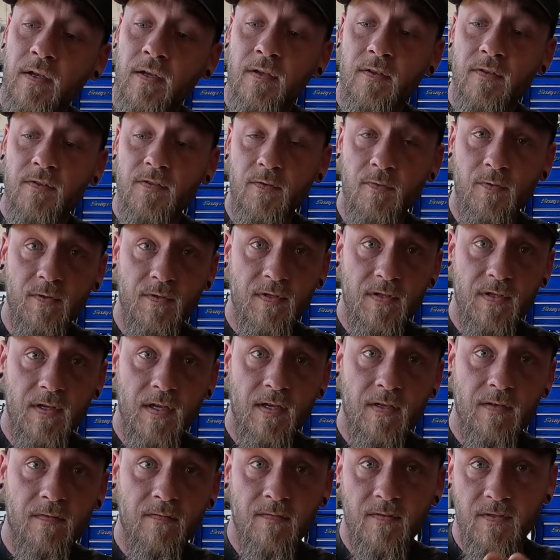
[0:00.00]
So once
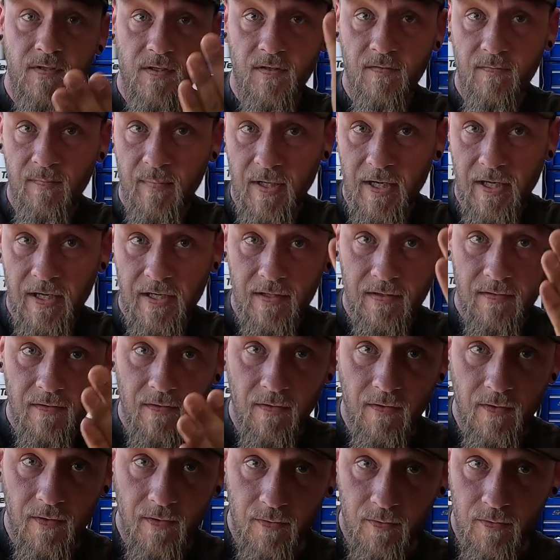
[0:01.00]
again, instead of buying
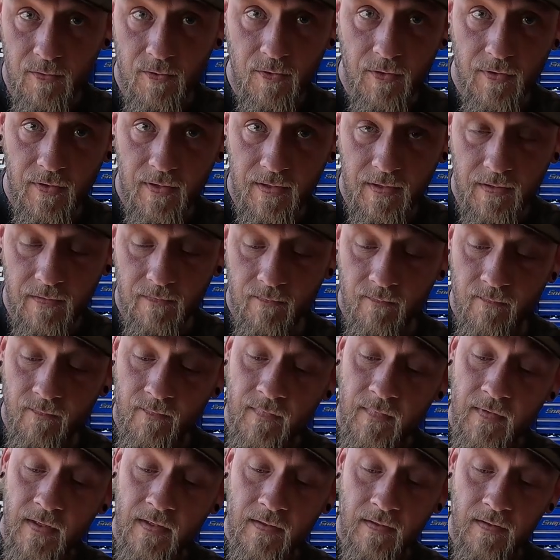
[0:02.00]
the whole thing
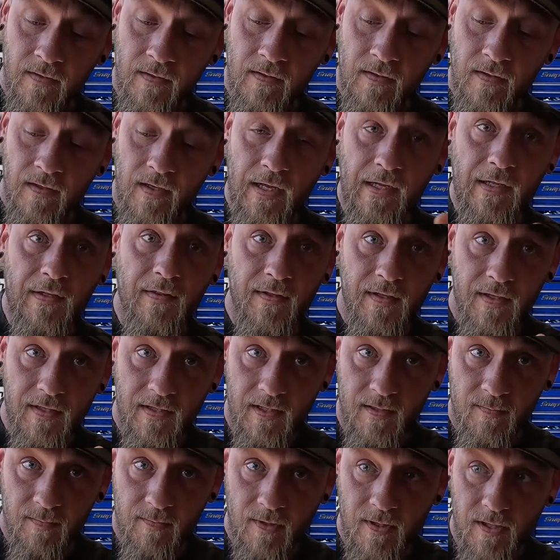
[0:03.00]
and then
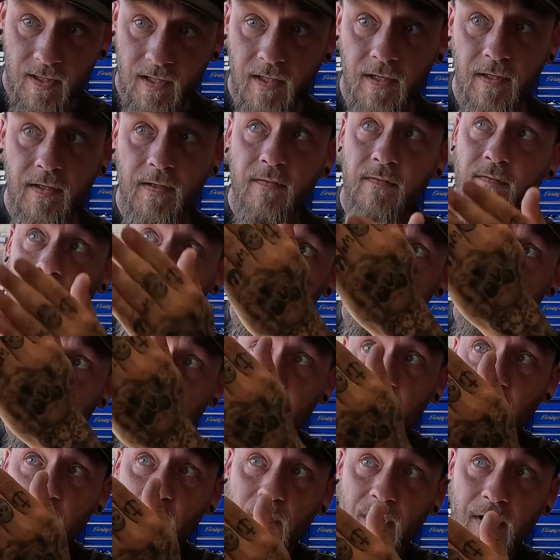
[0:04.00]
upgrading it,
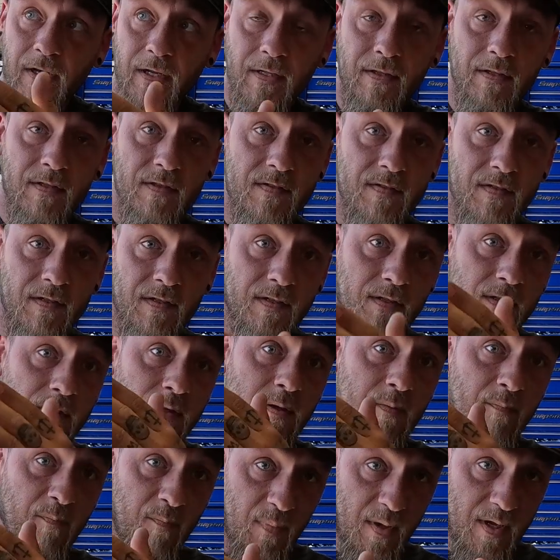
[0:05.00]
I've been buying this thing
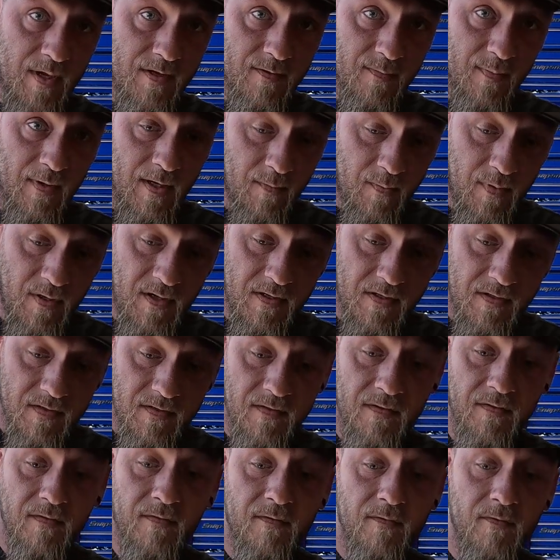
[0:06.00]
piece by
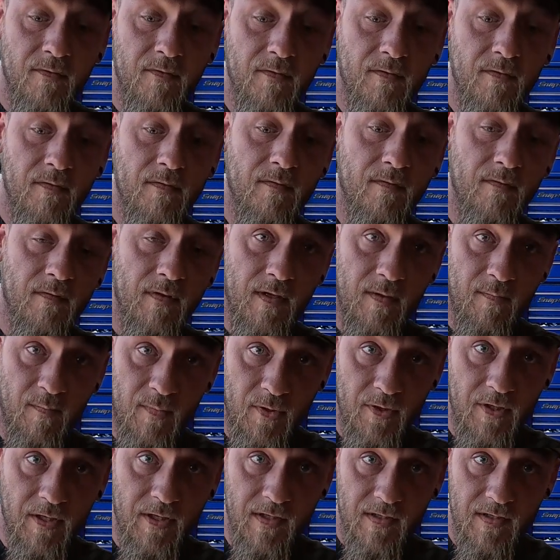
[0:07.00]
piece and
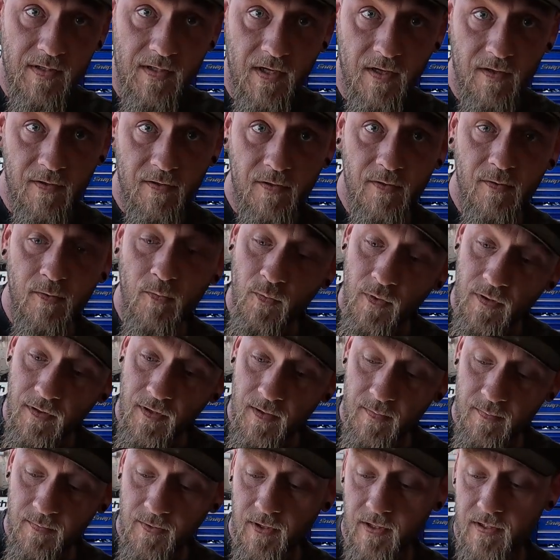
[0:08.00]
putting it together with
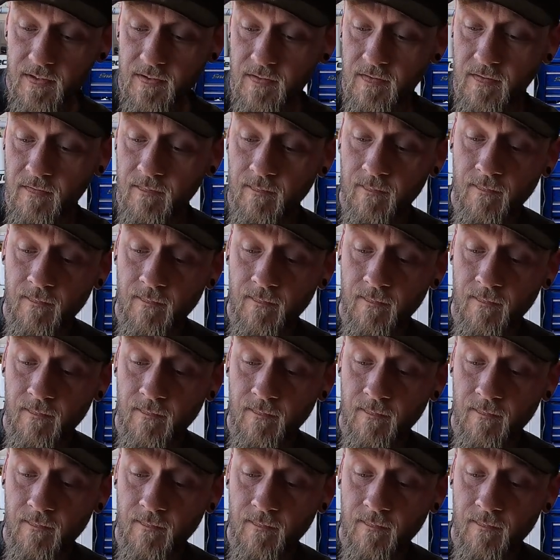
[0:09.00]
upgrades.